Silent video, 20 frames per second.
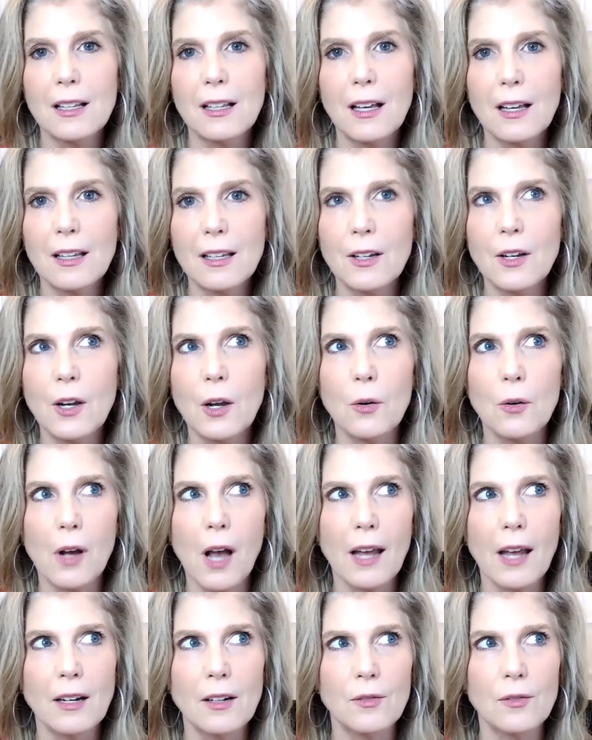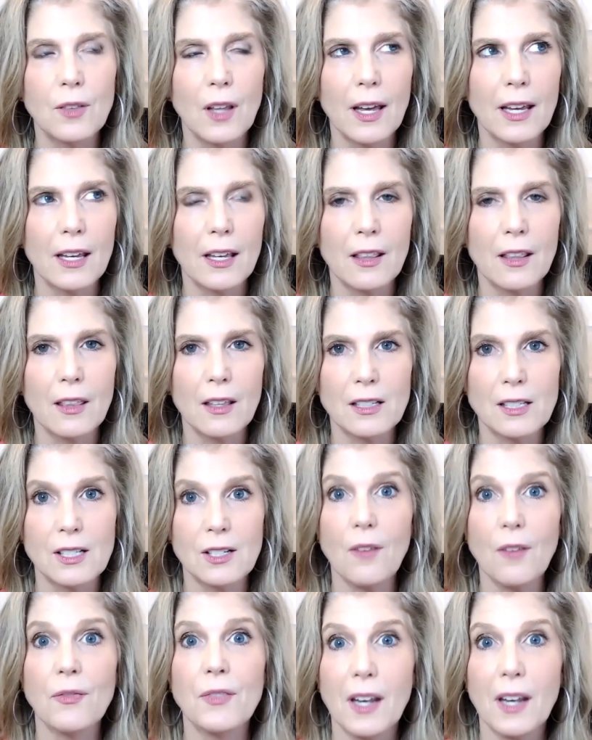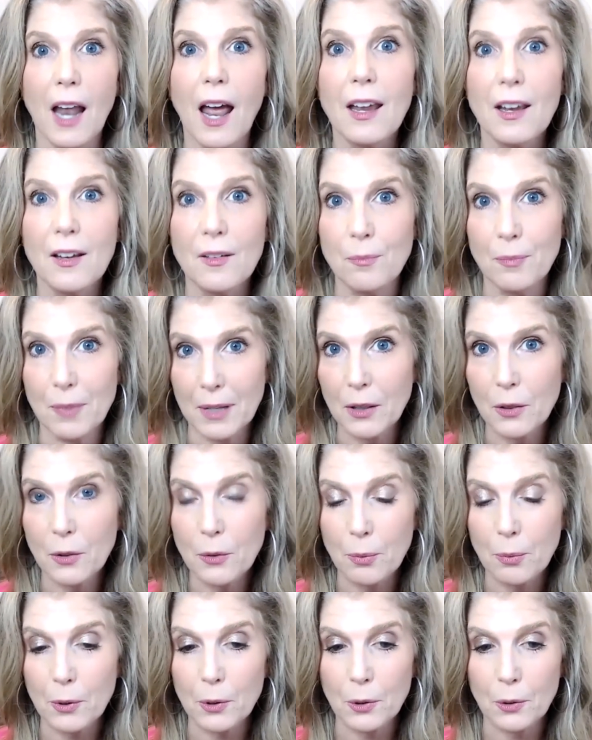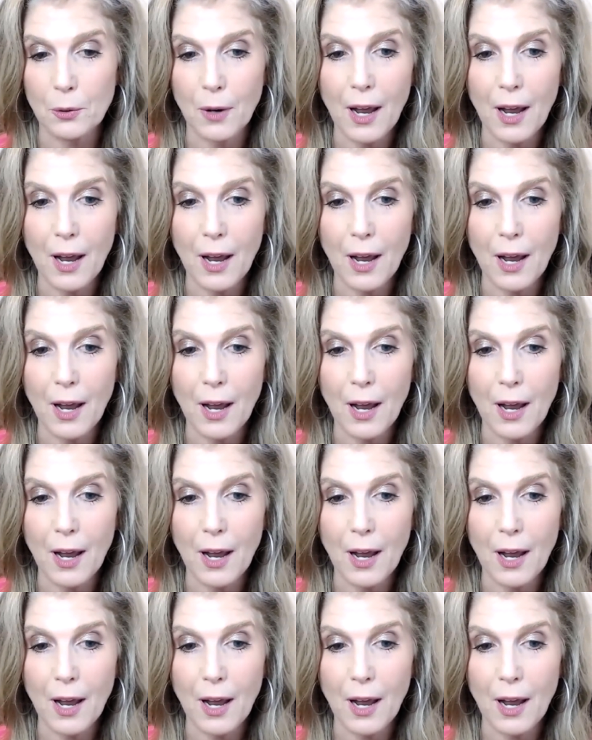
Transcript: kind of like the stuff that I have been through.